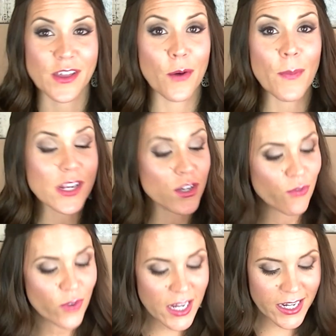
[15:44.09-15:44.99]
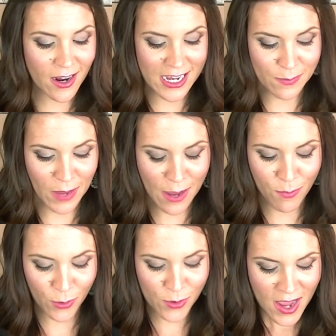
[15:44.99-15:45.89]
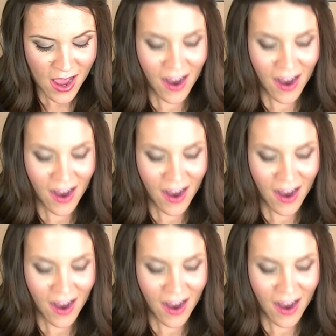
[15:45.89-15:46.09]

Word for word: They're a bunch of really nice people.